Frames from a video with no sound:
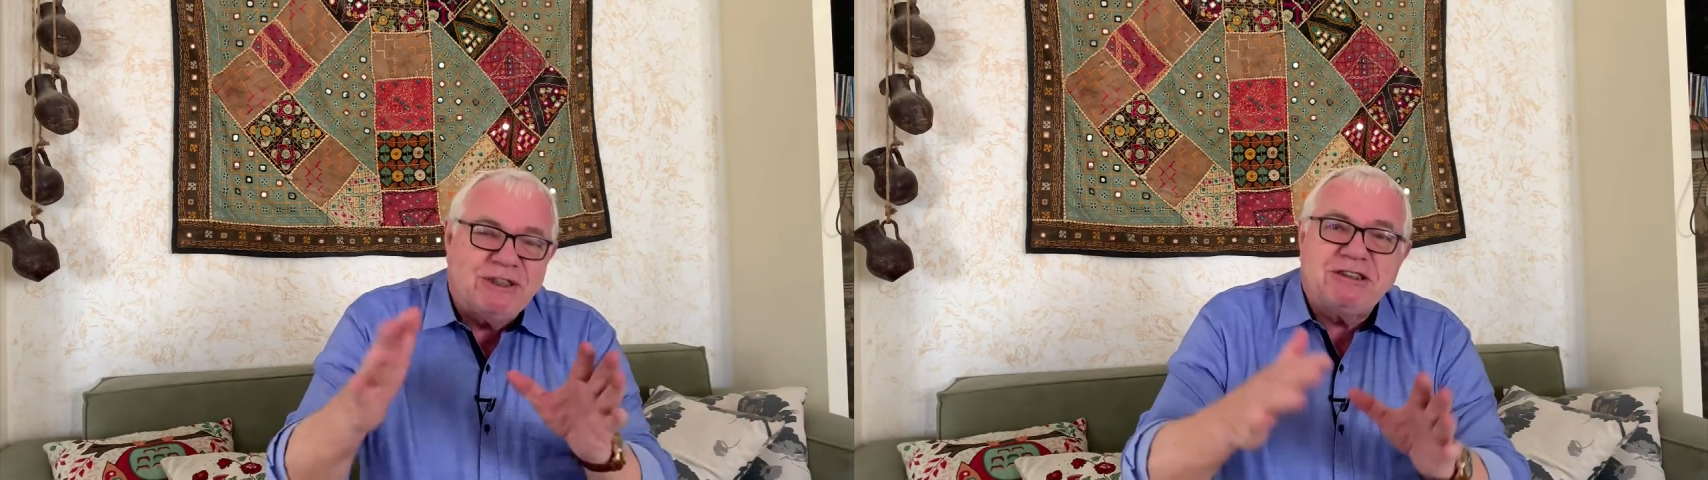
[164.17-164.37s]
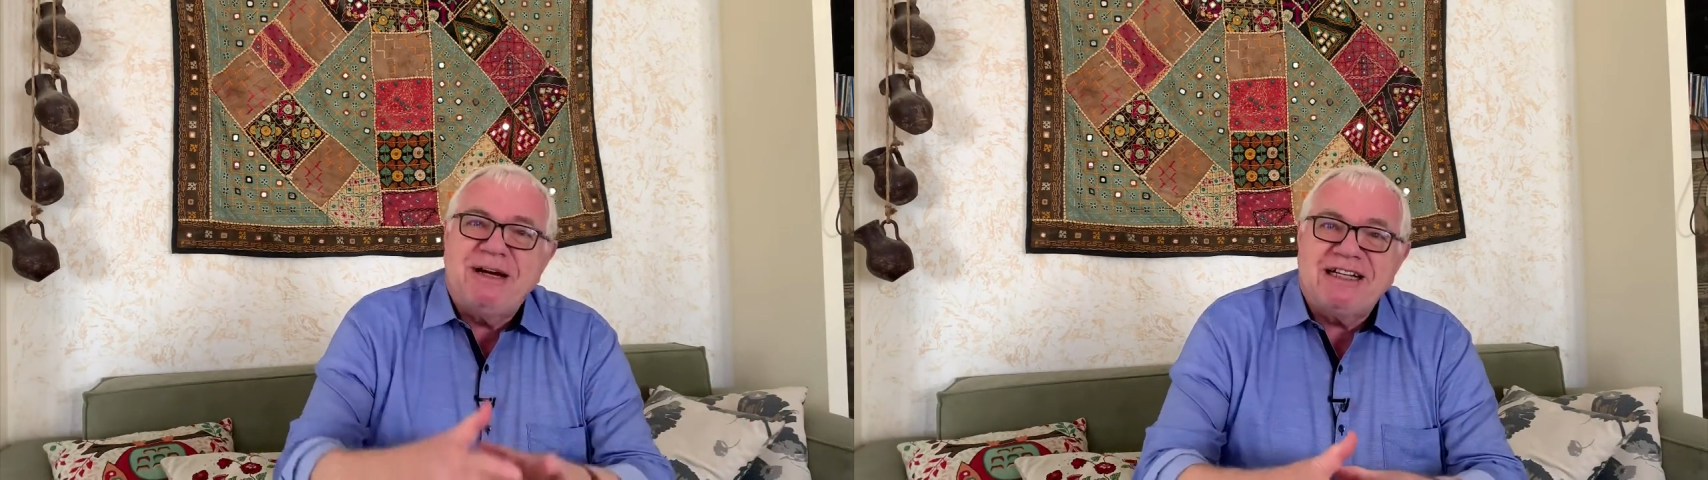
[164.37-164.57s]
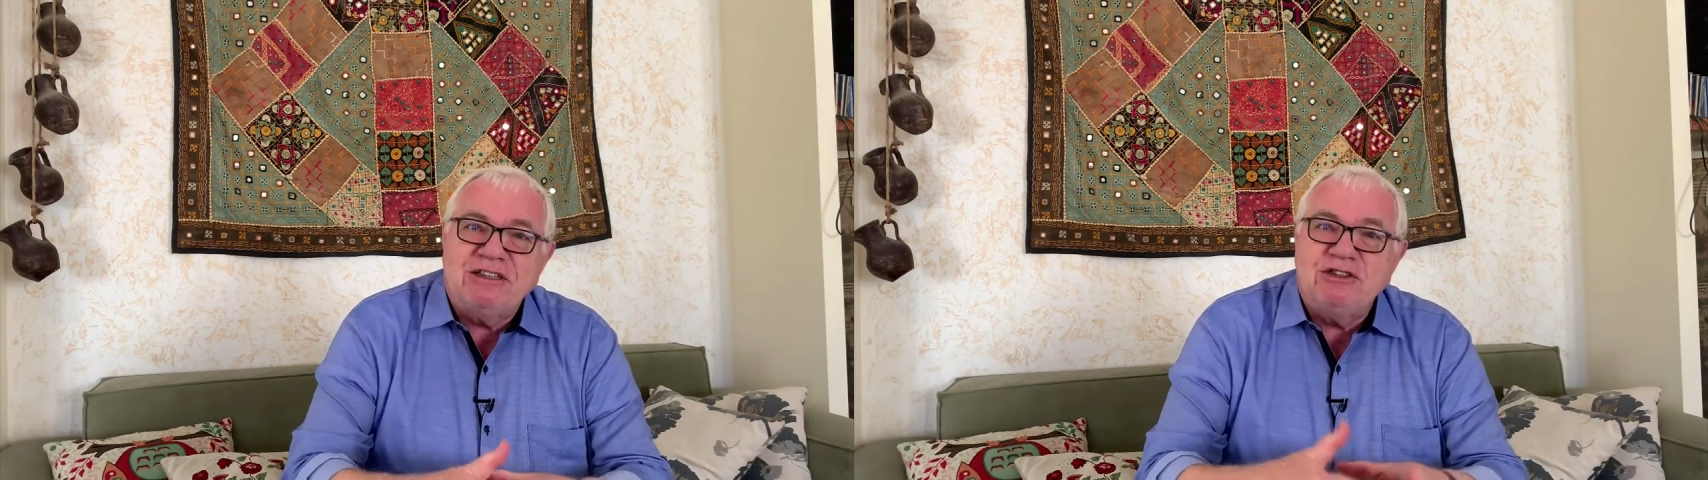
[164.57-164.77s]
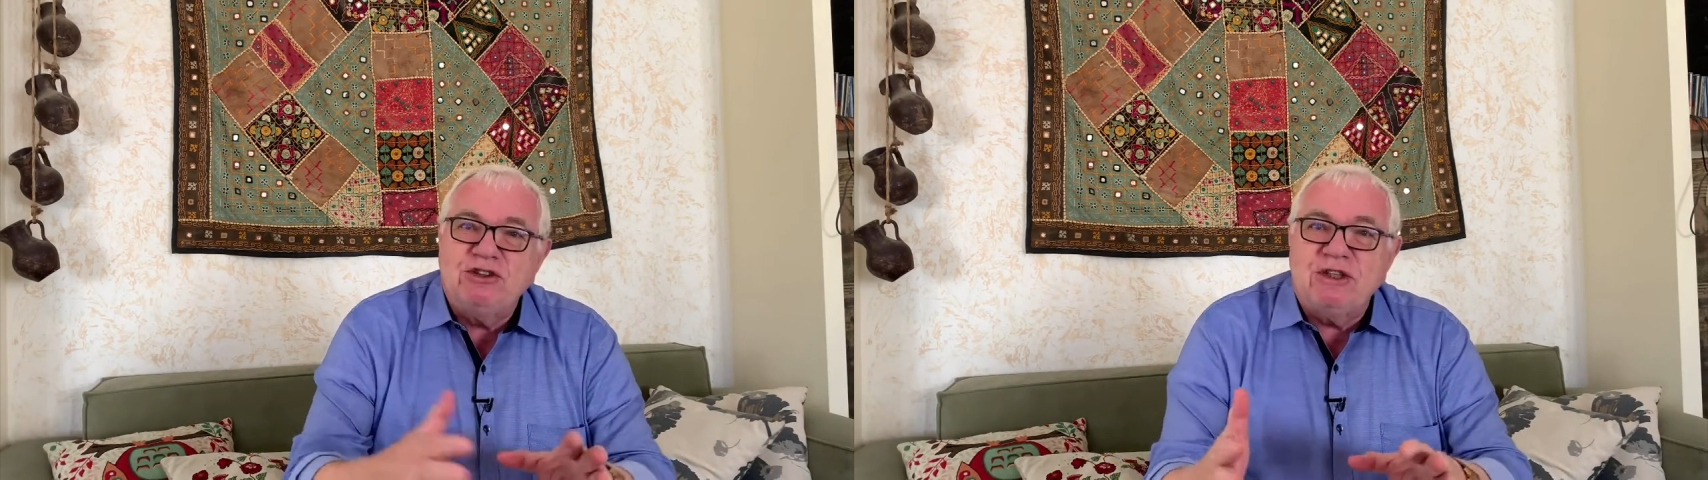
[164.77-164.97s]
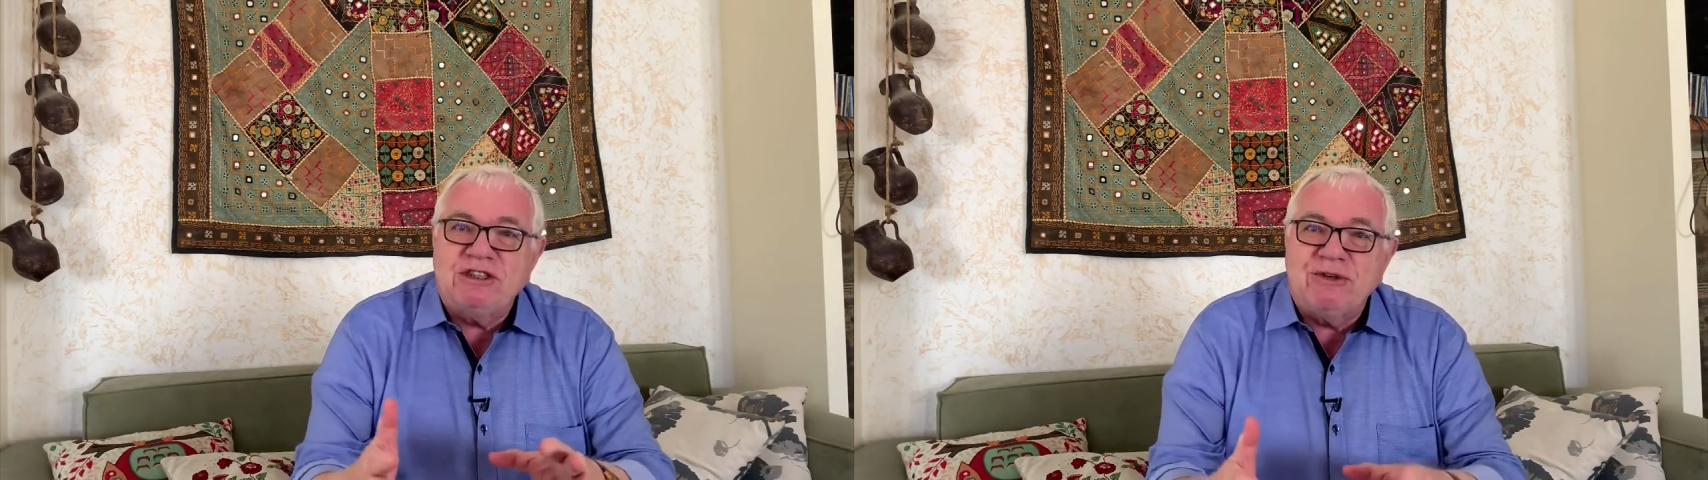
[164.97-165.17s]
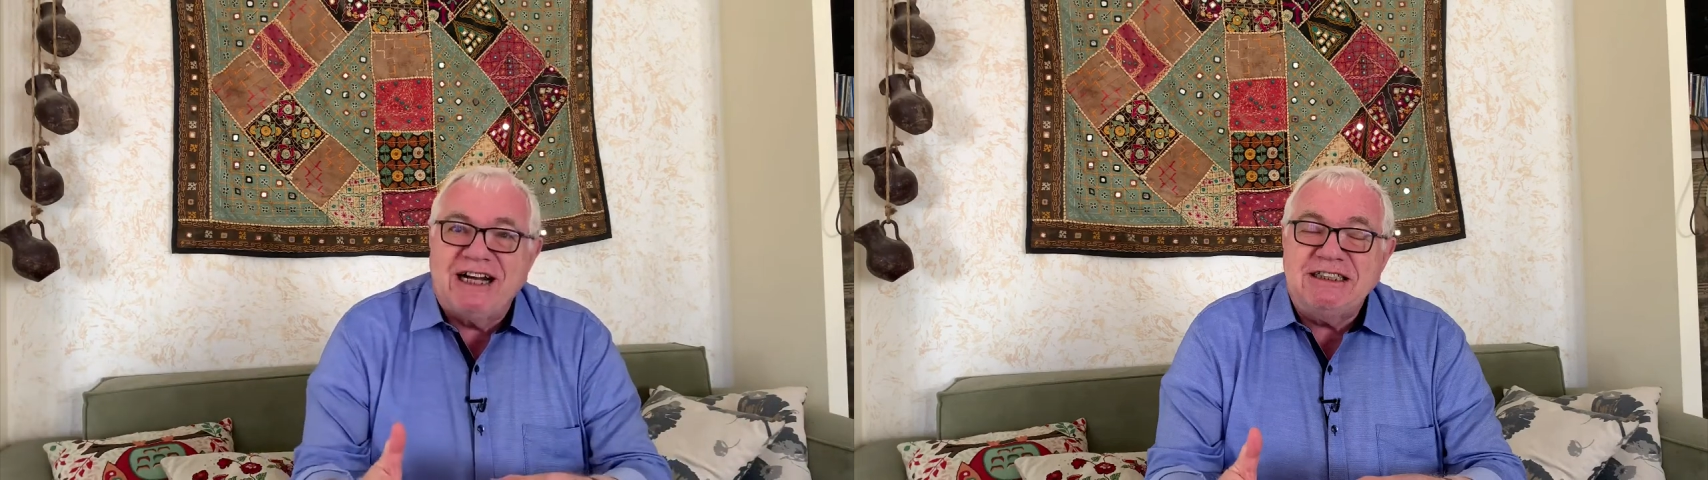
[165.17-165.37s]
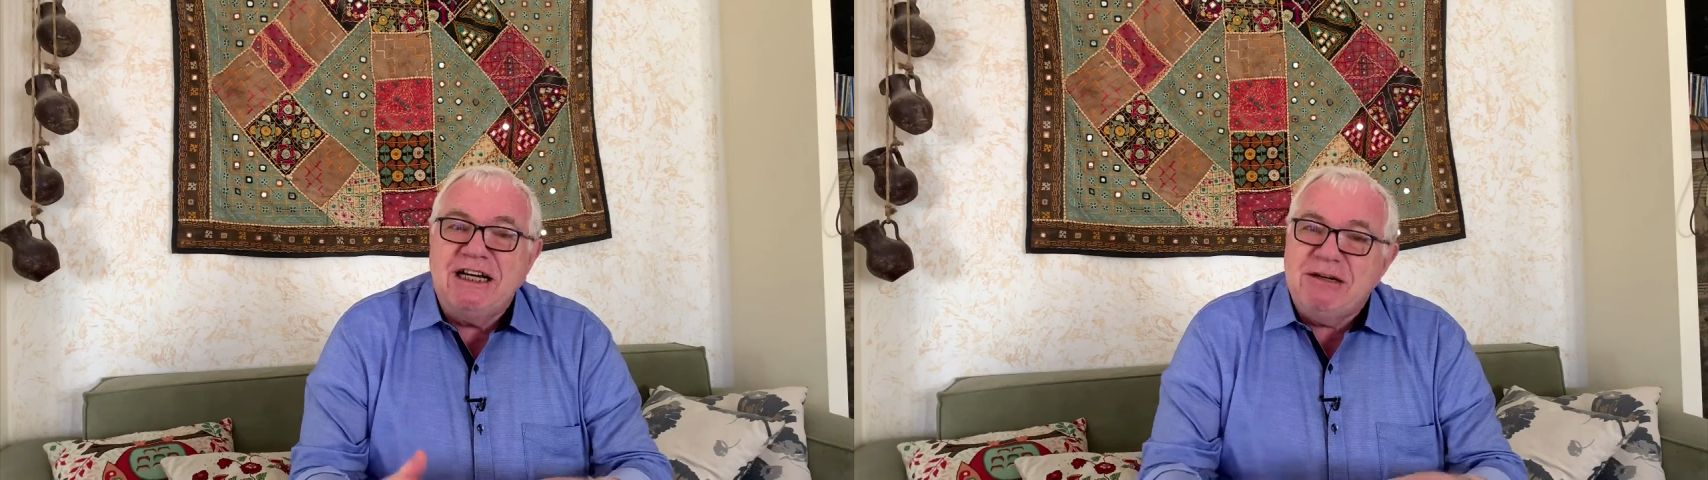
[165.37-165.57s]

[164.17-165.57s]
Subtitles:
West Bank of the Jordan, right?